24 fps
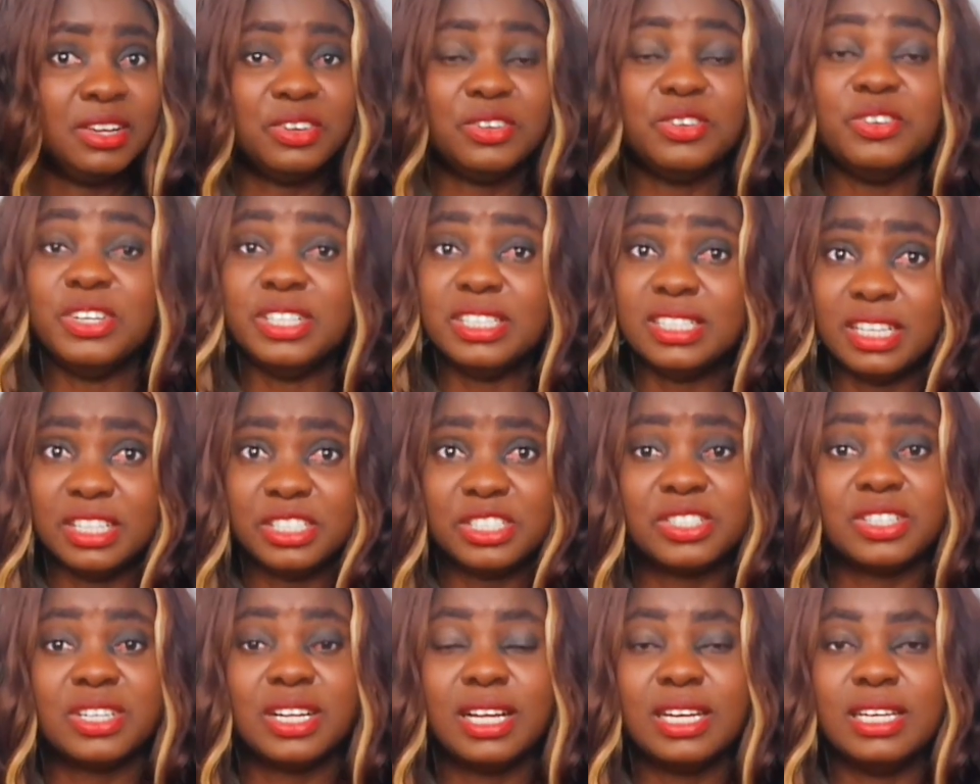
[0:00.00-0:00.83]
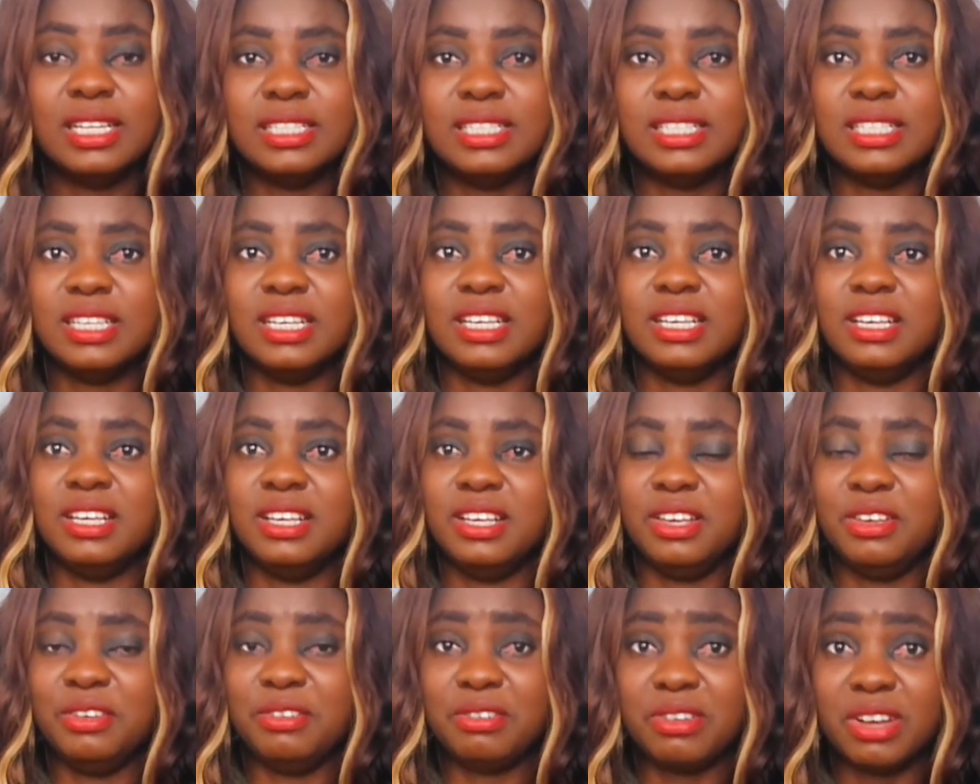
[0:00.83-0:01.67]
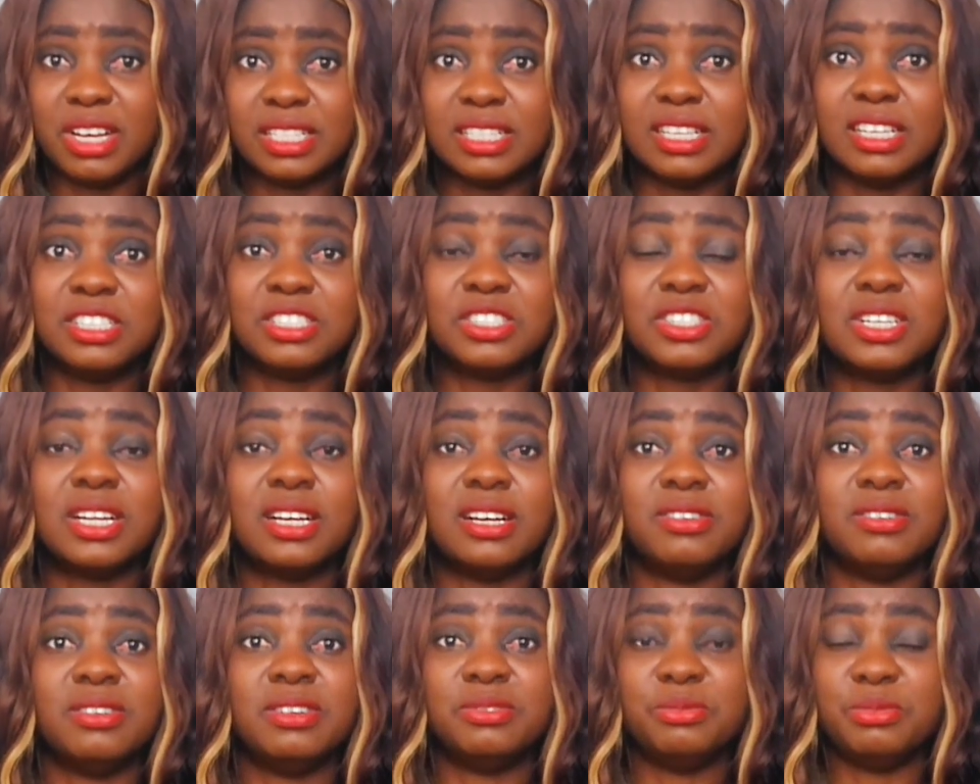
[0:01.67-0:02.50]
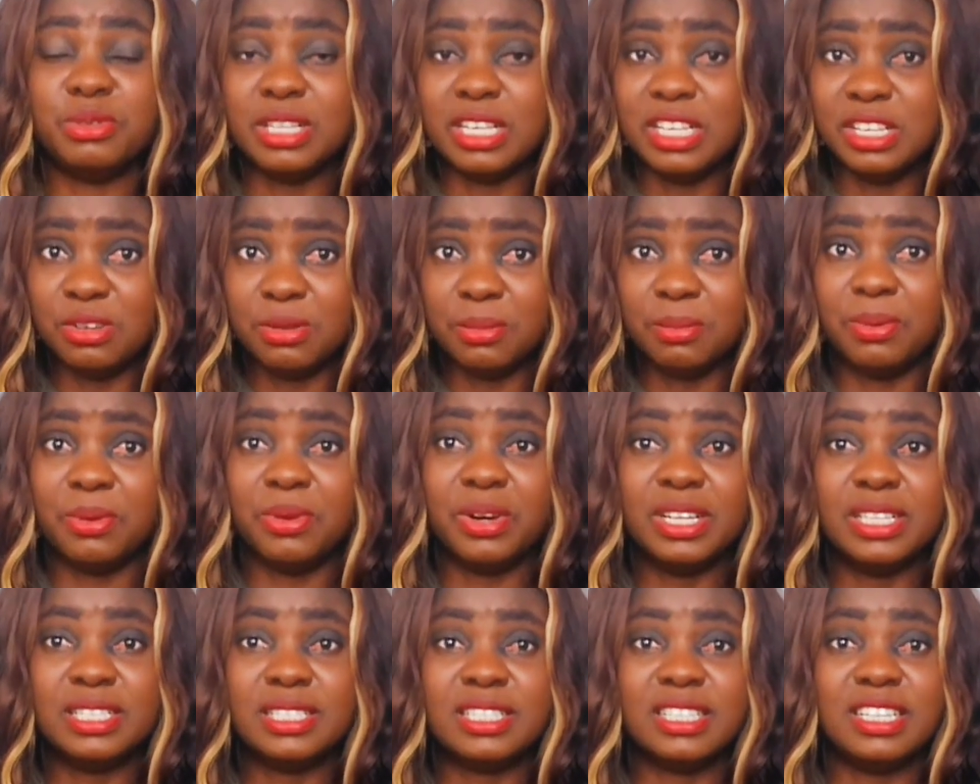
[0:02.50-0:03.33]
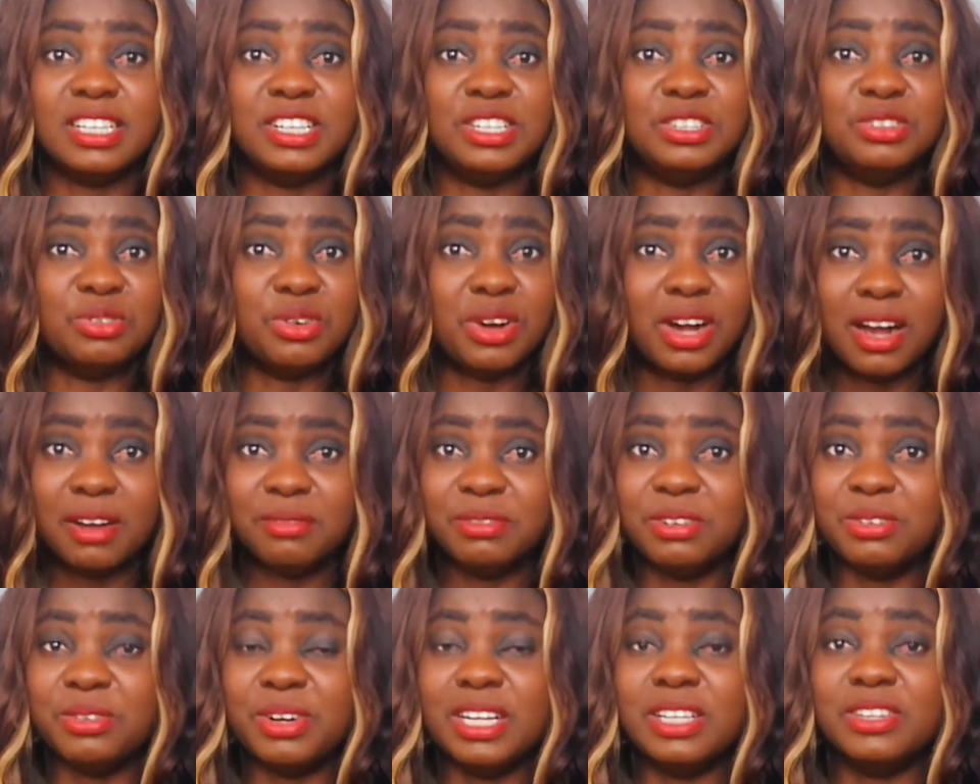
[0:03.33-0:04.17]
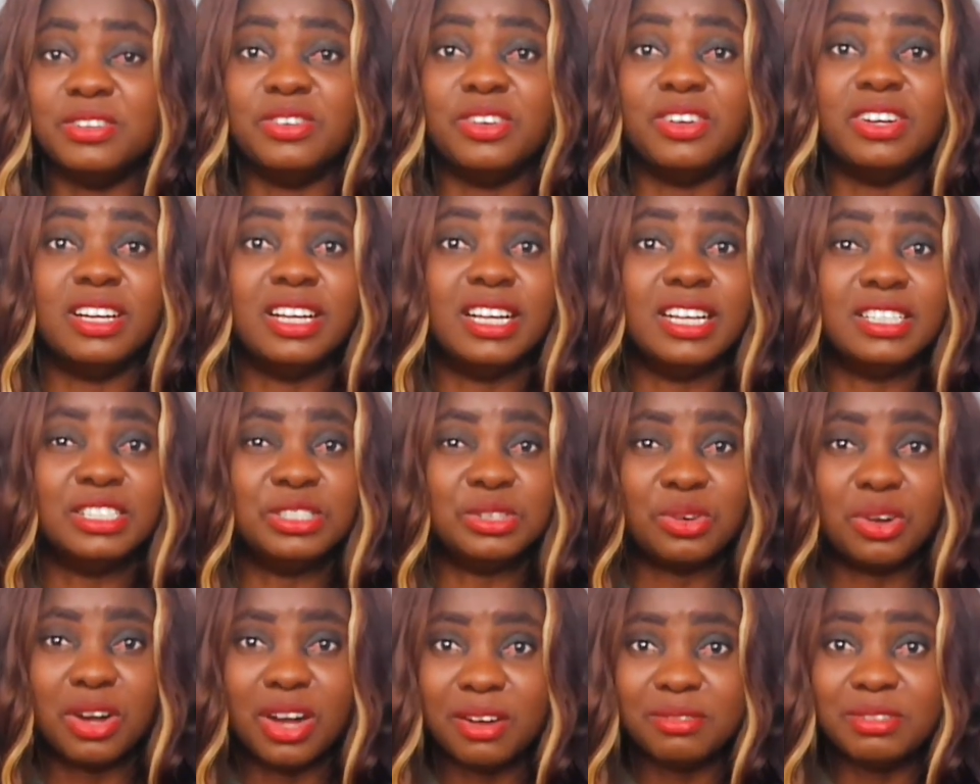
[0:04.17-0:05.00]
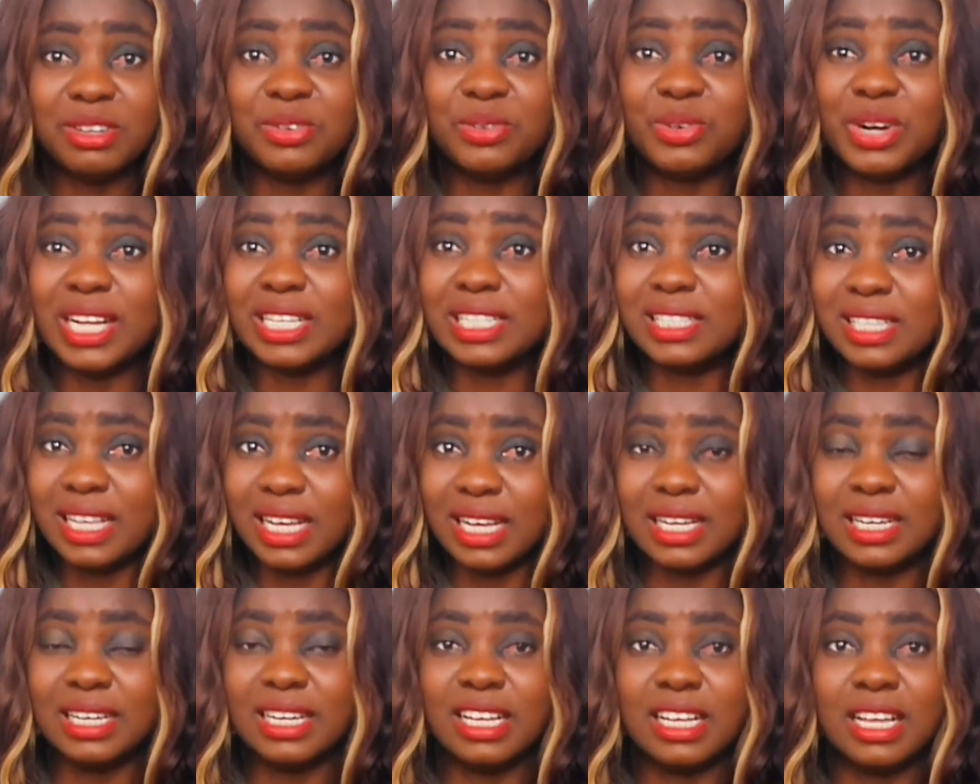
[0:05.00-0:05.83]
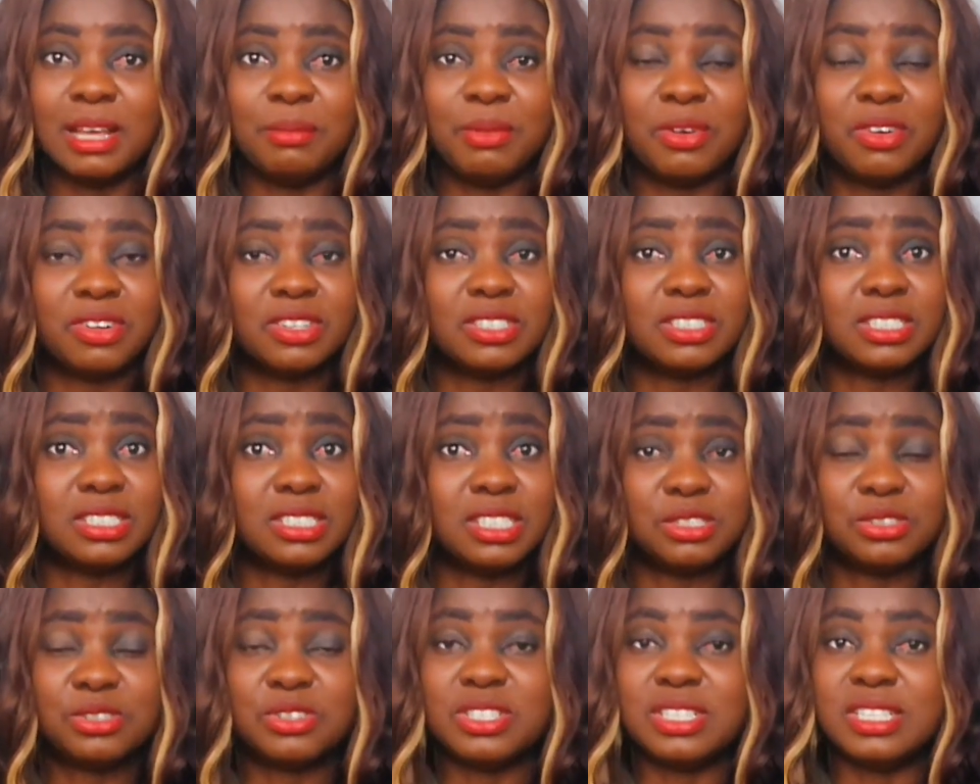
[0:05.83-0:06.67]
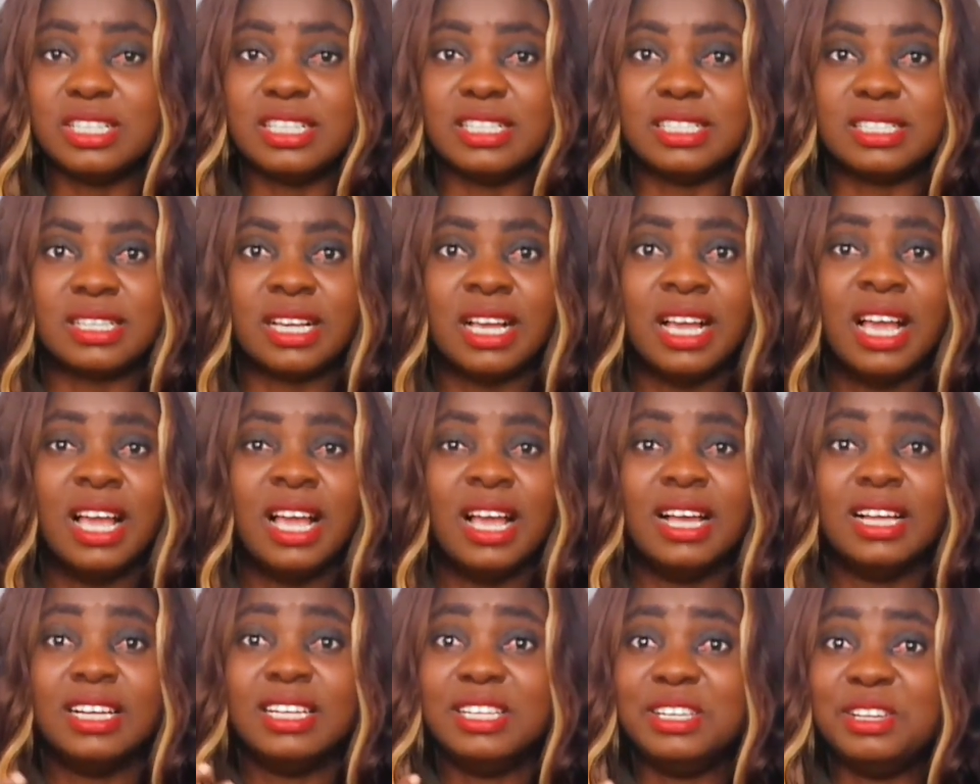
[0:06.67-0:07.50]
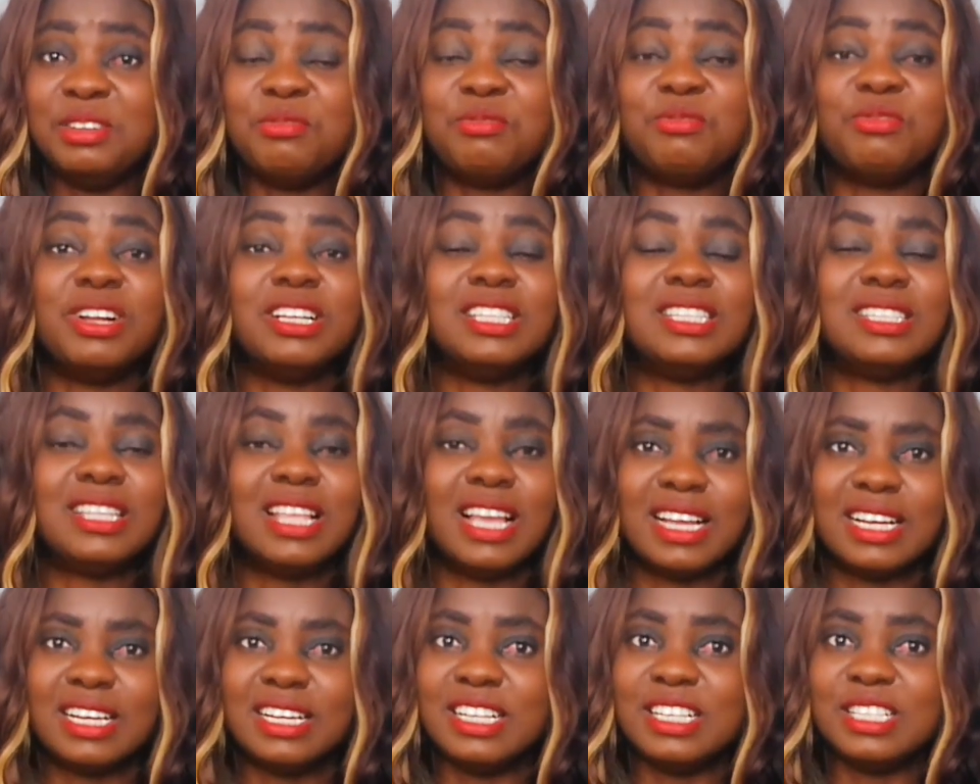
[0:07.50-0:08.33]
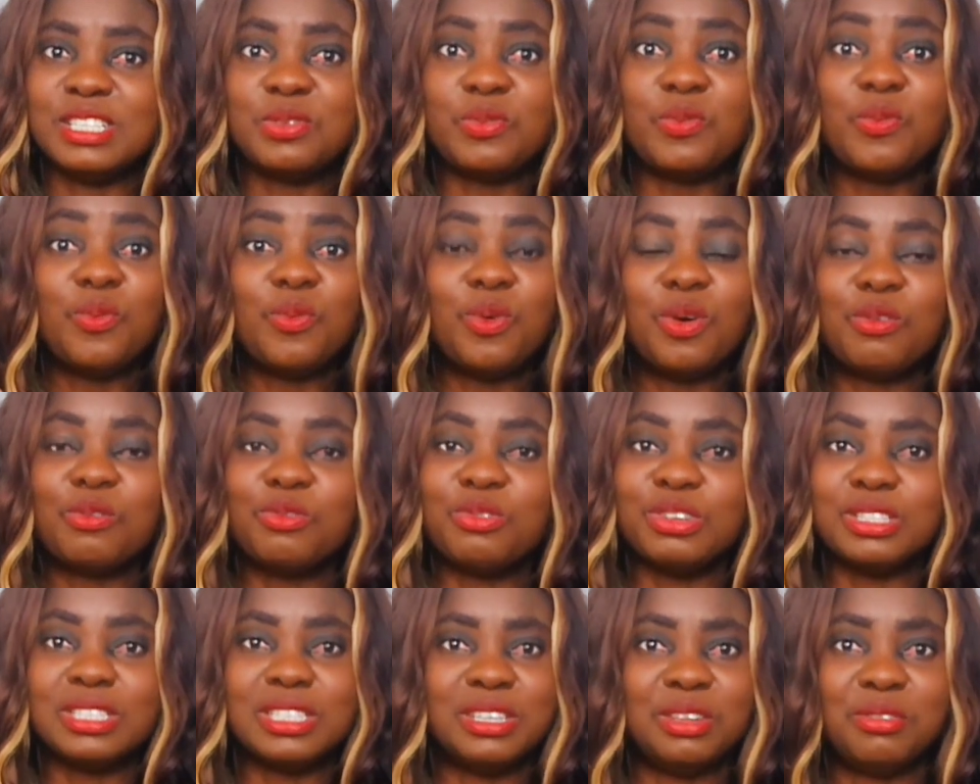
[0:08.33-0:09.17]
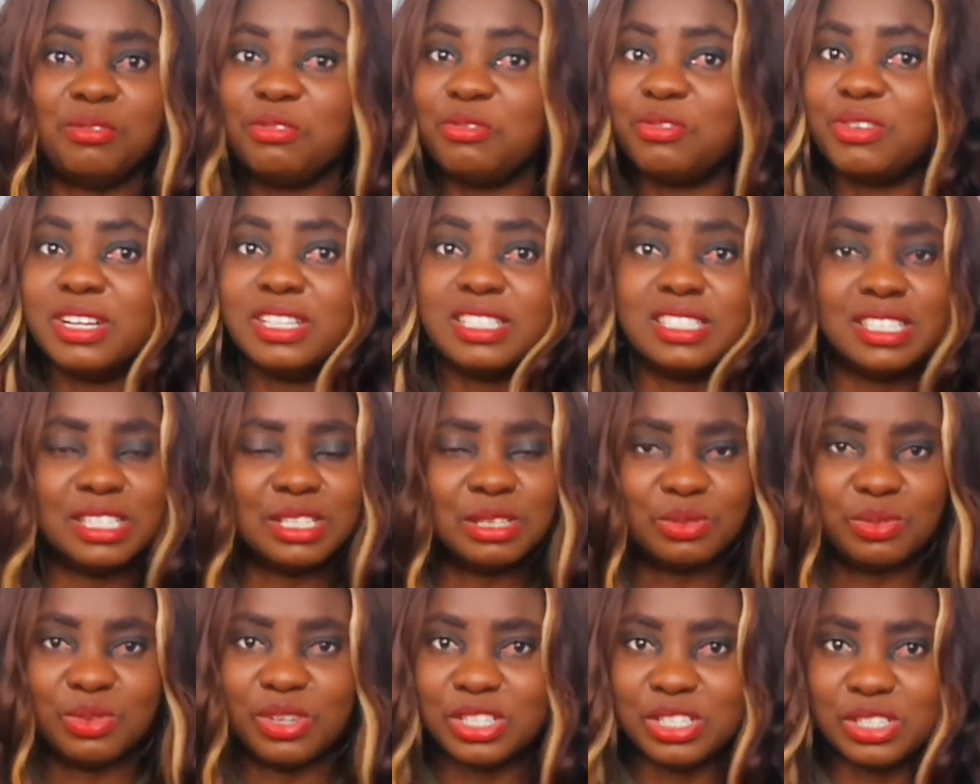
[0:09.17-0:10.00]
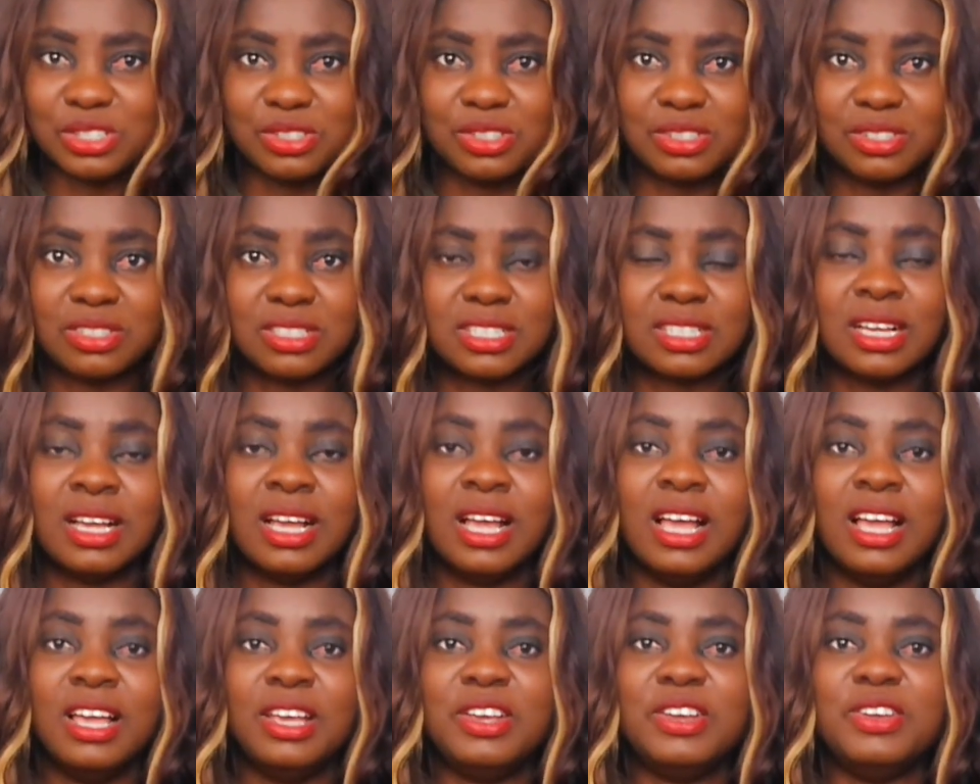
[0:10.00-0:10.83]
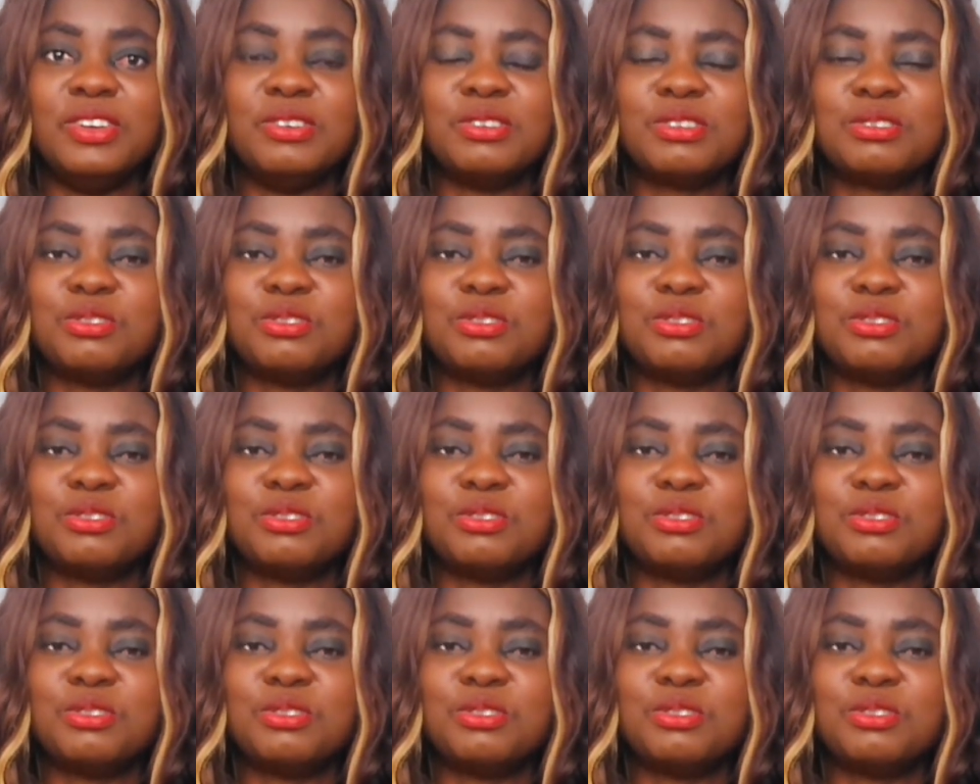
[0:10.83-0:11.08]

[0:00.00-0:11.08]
you know, intentionality. If you're intentional in your parenting, you have the right knowledge, you have the right technique, because the truth is, different techniques work for different situations, you know.